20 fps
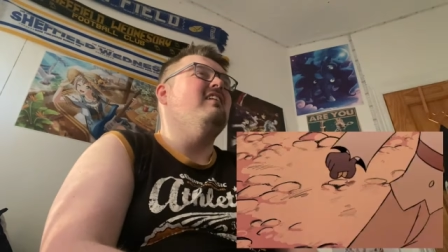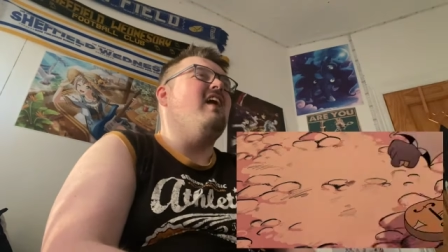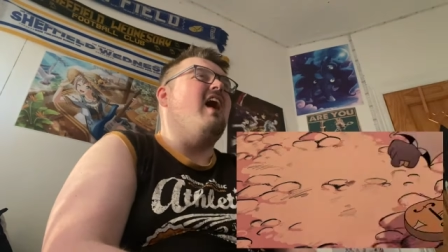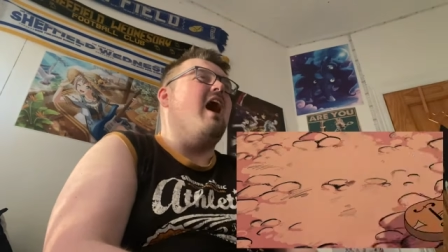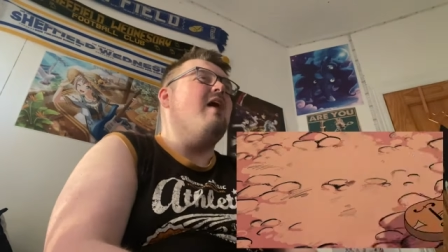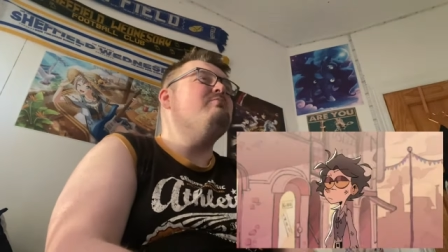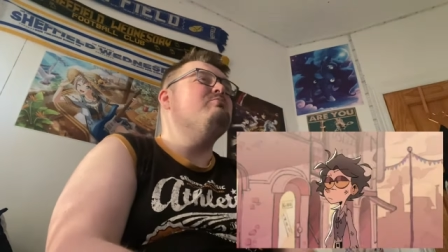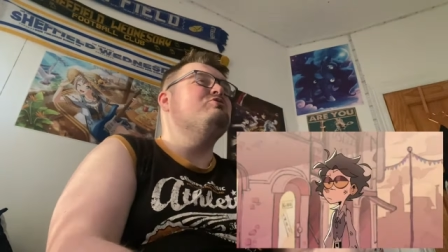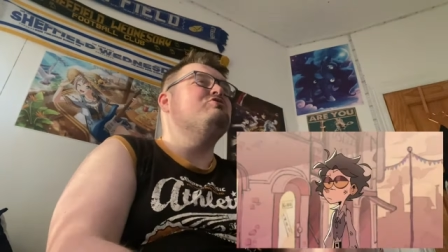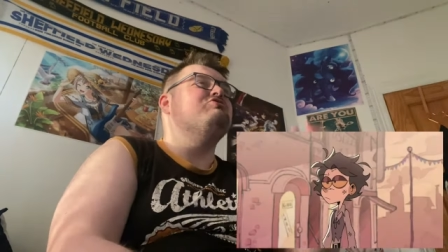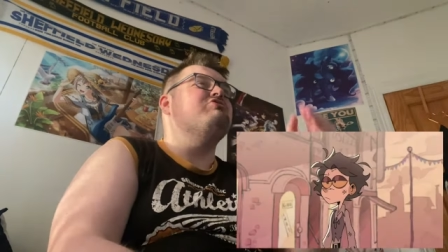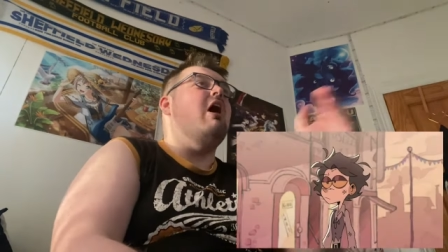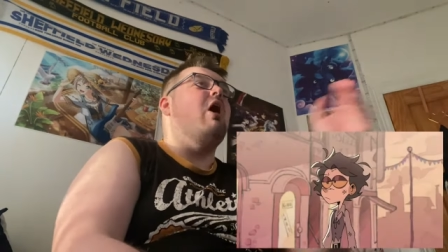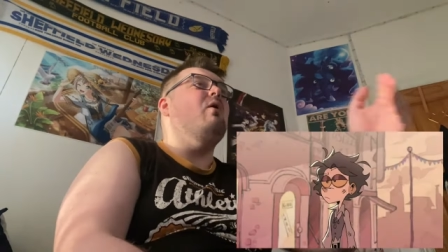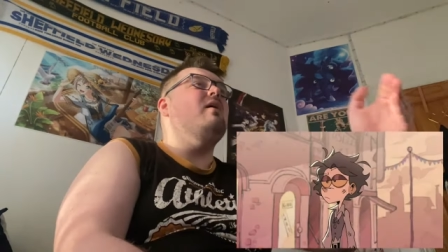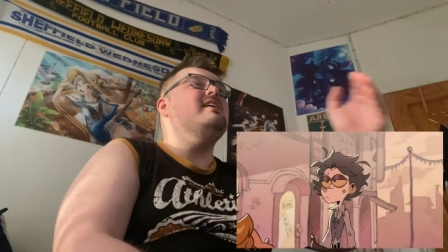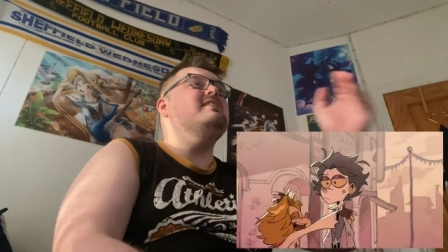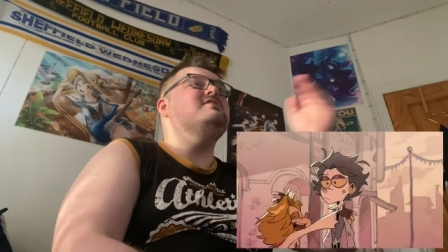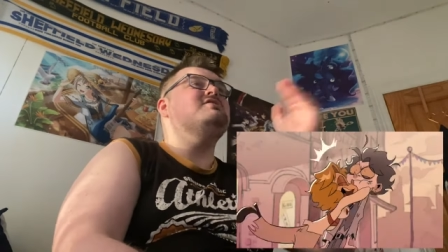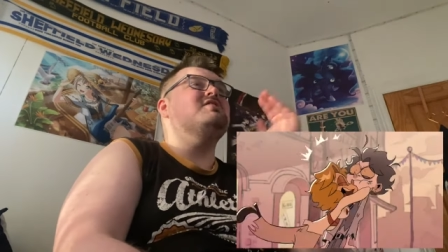I'm
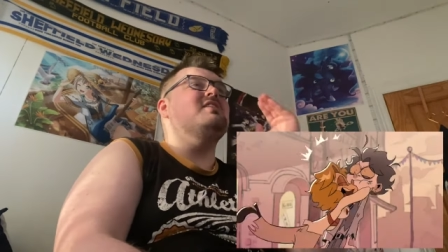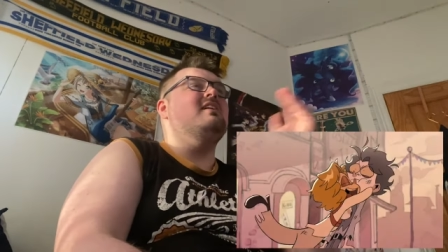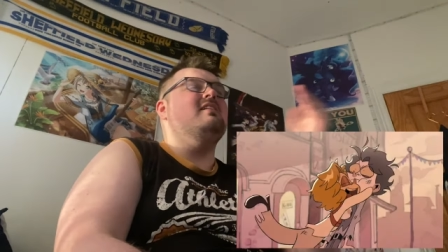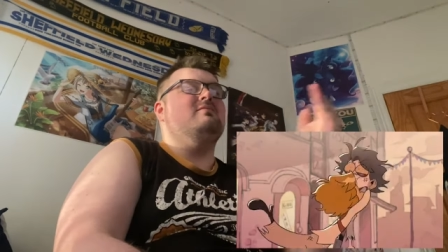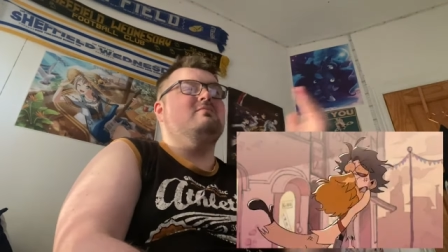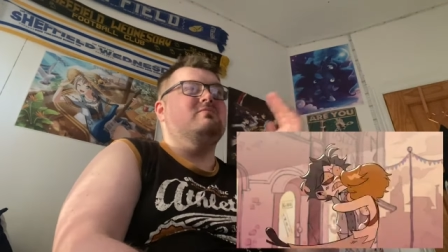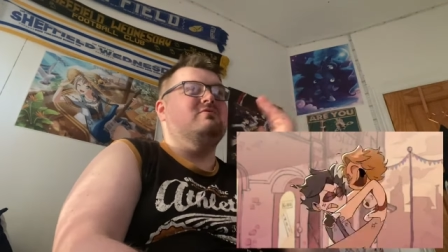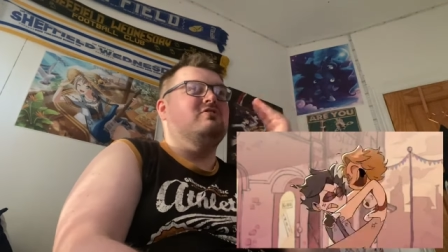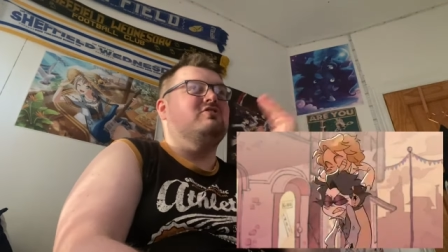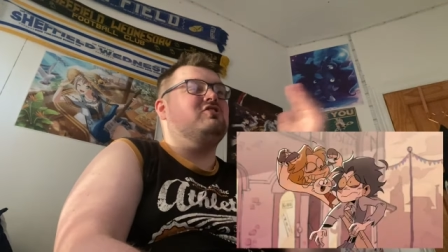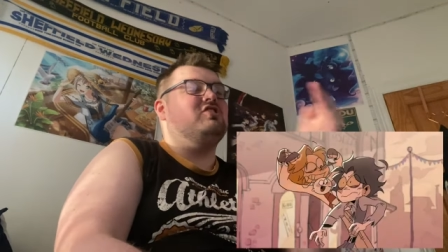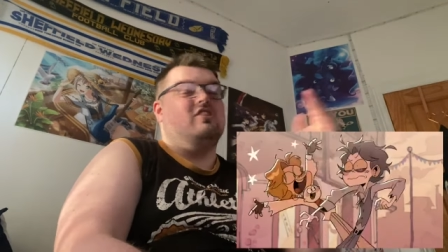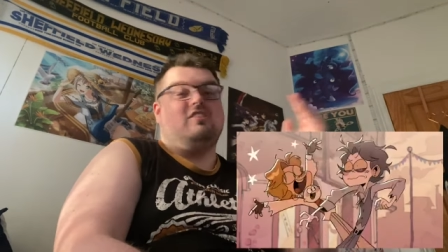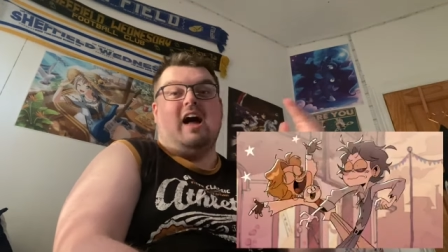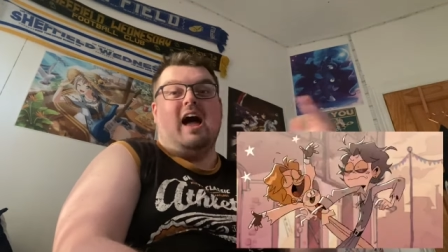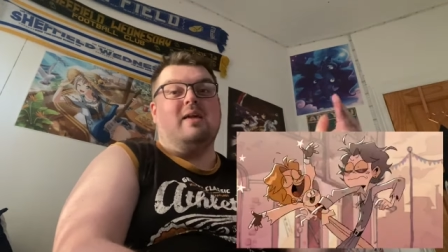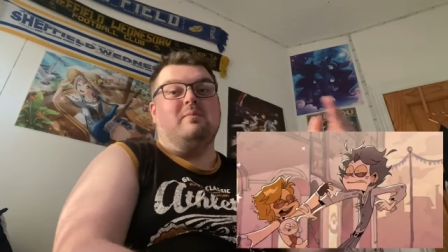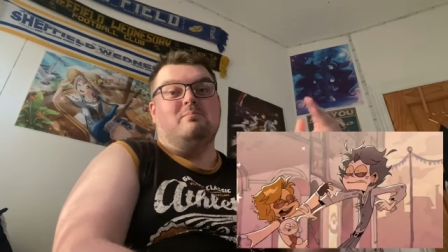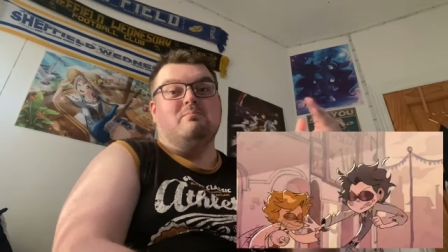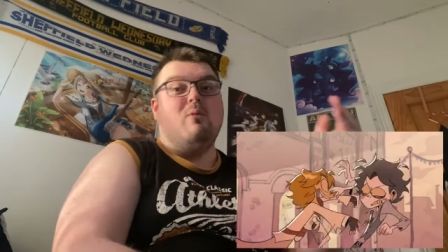growing to, to
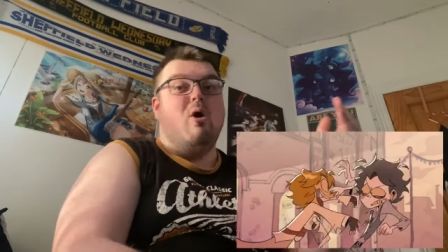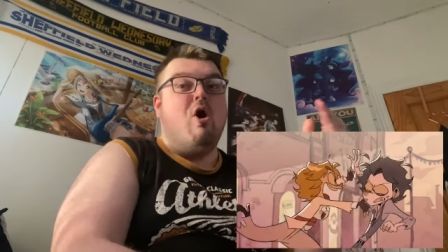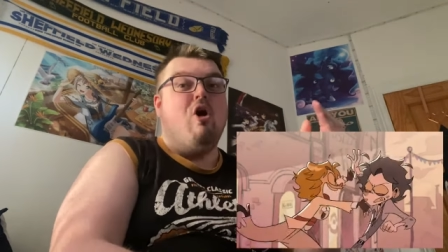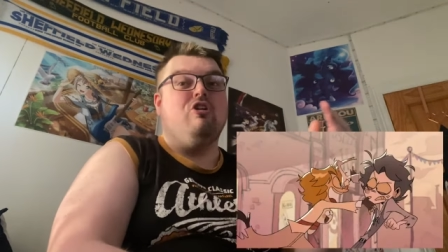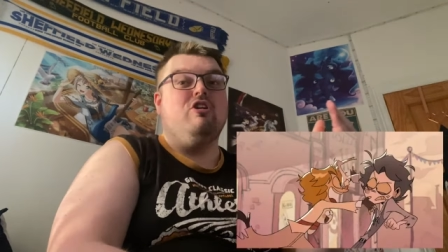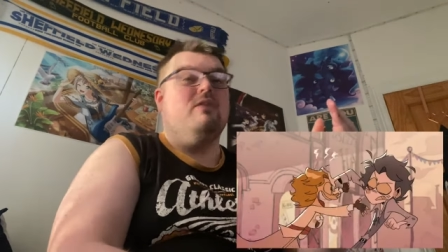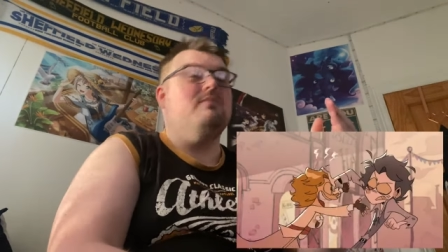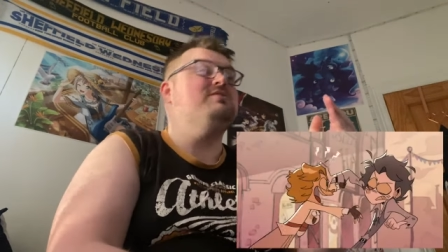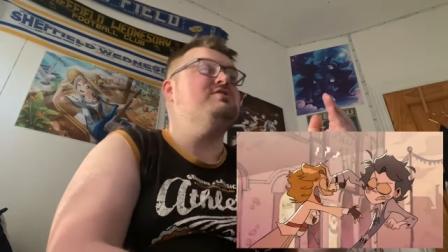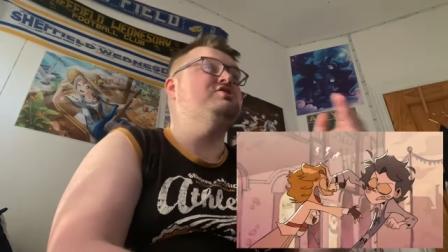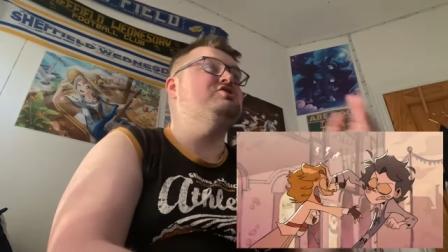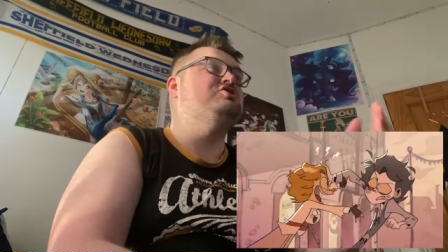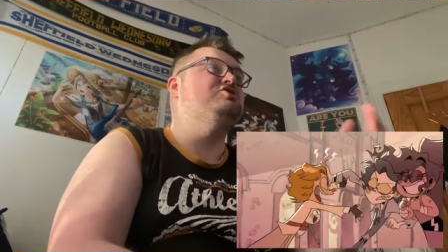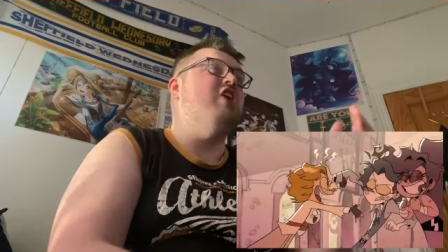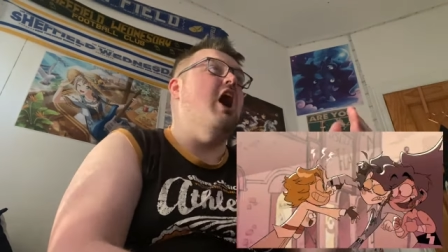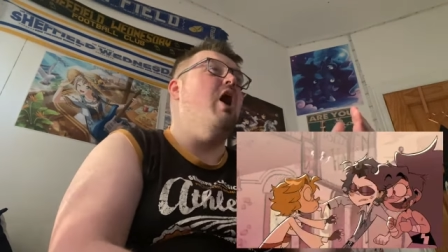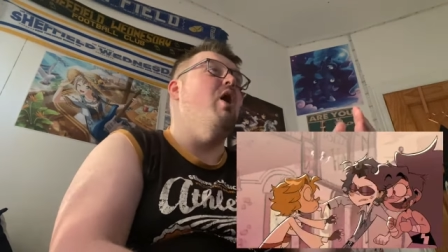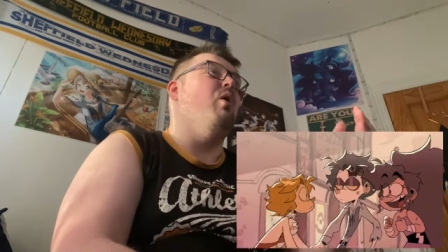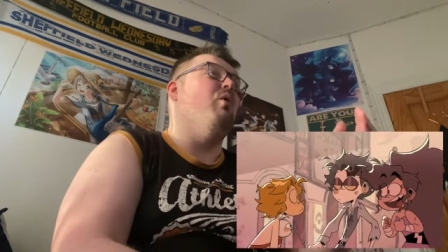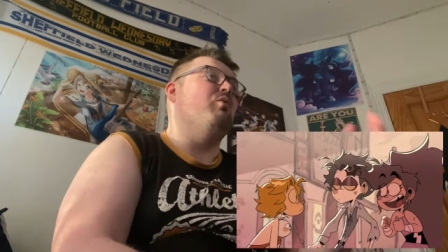like more of
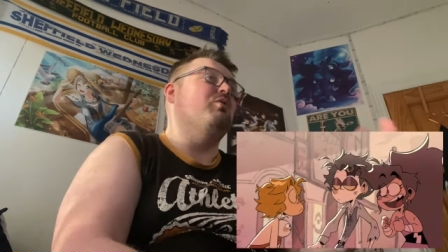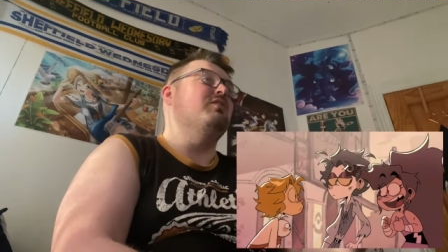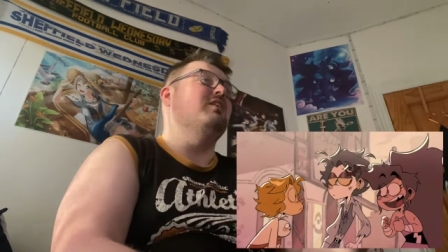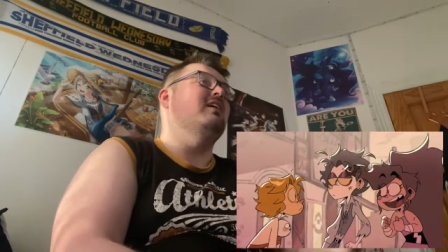Stone.